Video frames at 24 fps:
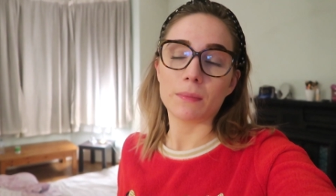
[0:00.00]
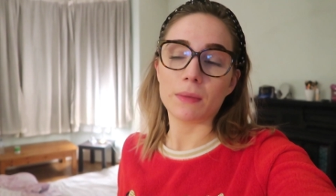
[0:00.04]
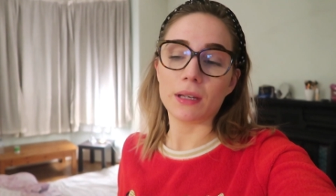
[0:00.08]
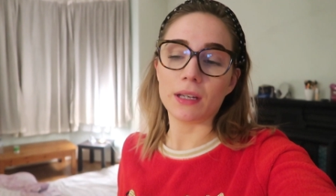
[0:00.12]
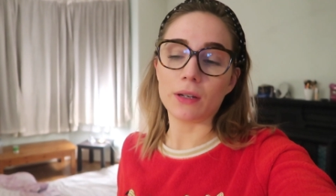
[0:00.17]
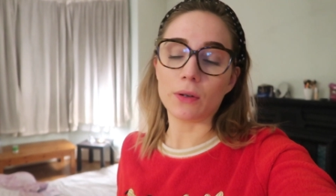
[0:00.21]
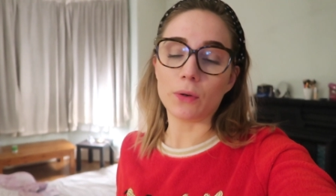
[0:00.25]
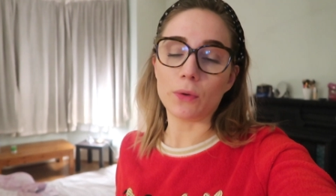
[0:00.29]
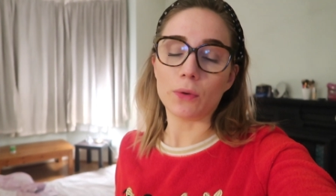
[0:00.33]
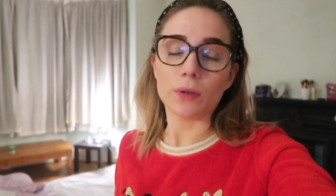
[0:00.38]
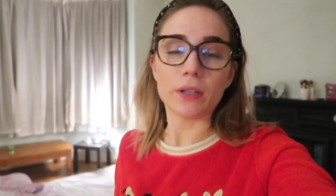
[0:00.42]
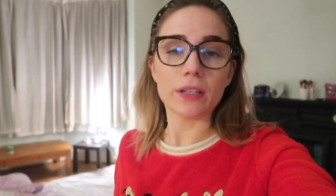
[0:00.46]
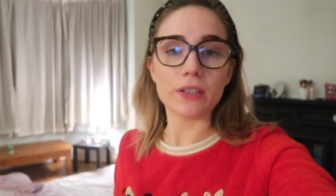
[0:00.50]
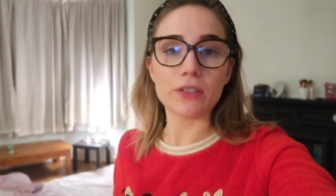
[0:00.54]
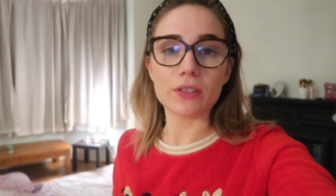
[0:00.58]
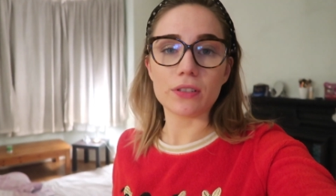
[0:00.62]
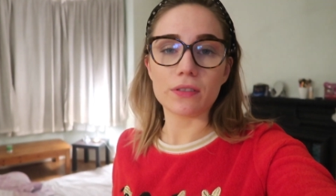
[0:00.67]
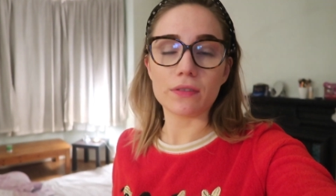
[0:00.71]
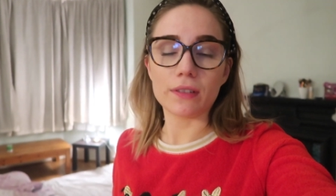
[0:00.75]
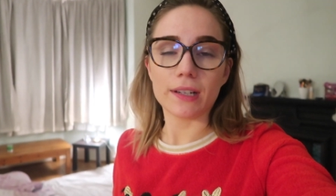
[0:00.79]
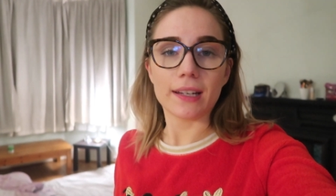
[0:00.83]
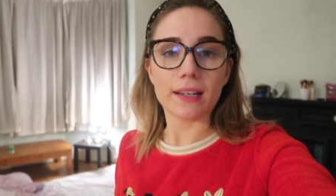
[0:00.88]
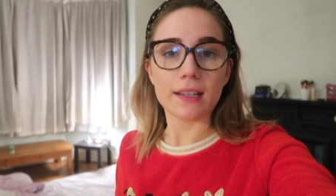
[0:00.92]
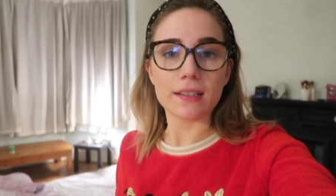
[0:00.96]
Me and Courtney
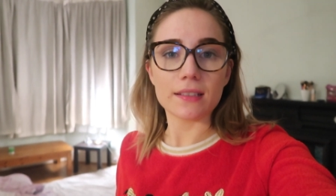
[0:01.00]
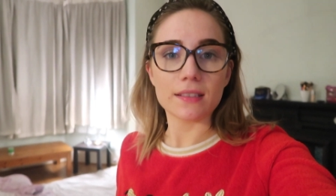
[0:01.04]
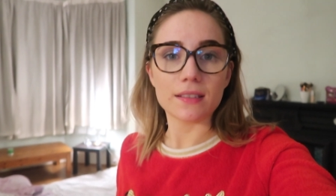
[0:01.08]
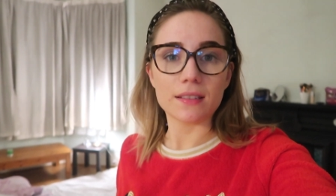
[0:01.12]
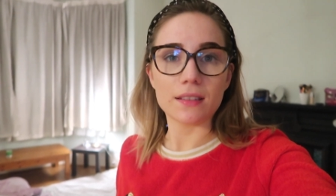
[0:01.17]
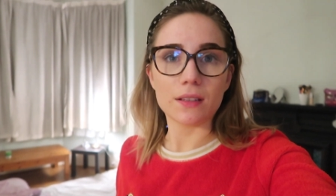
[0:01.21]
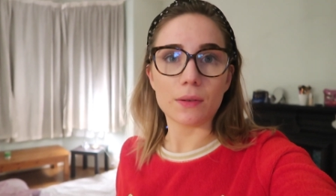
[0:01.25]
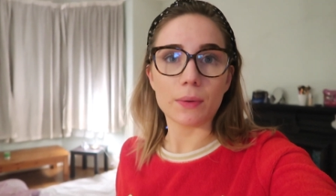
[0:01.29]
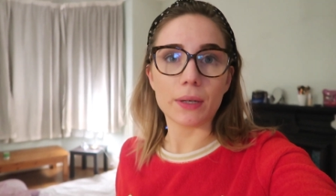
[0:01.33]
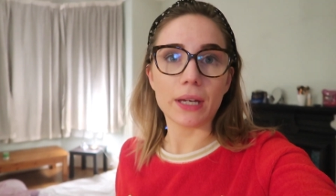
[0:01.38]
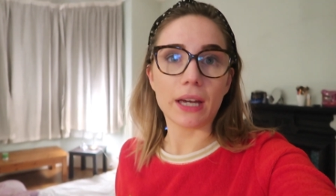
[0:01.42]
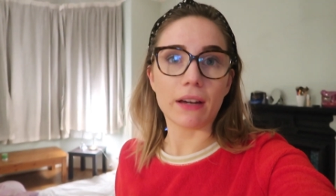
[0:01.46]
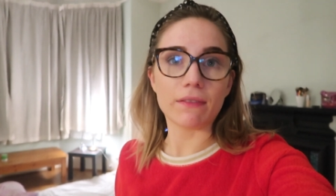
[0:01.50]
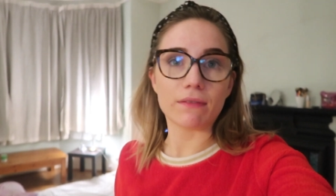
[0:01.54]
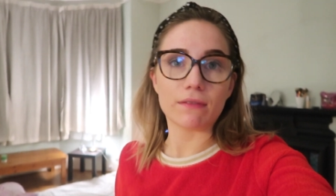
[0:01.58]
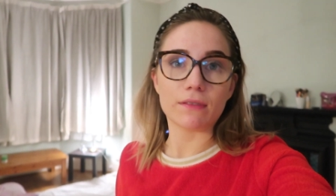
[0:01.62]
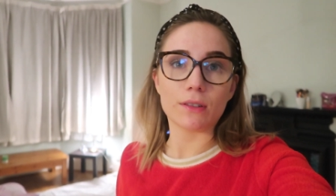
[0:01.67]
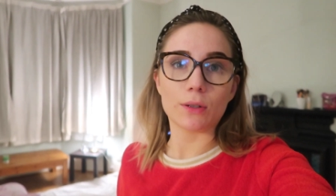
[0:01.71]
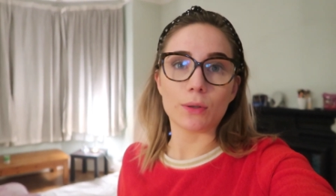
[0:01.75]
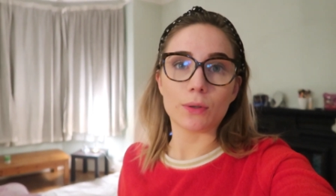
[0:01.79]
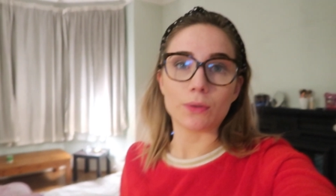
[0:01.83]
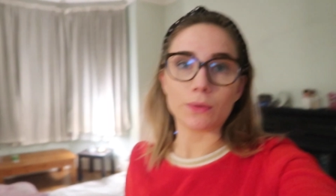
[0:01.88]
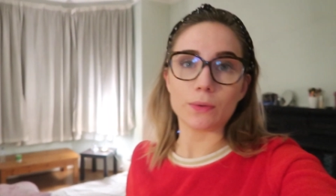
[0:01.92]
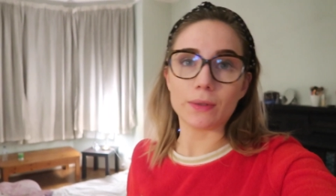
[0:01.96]
just realised that we haven't
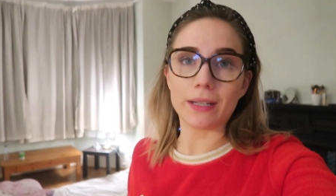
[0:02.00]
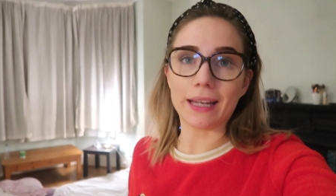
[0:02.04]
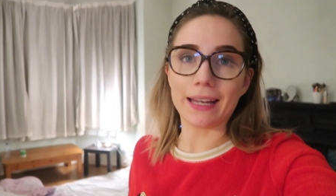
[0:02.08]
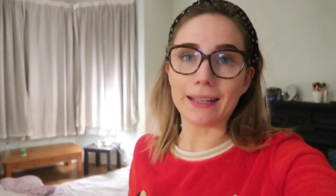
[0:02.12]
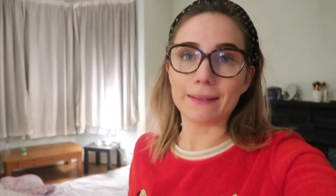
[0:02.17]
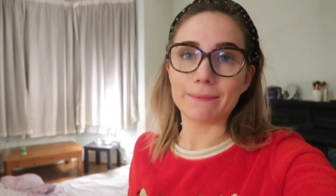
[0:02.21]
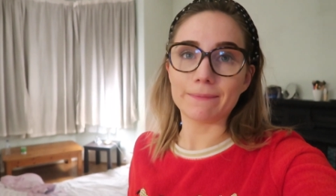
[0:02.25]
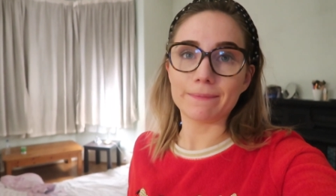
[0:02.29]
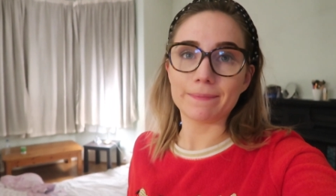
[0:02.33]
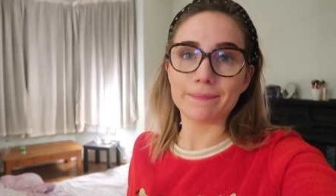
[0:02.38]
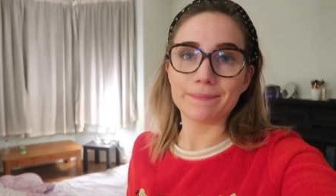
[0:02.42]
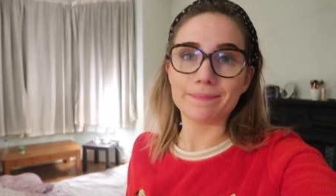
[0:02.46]
vlogged all day.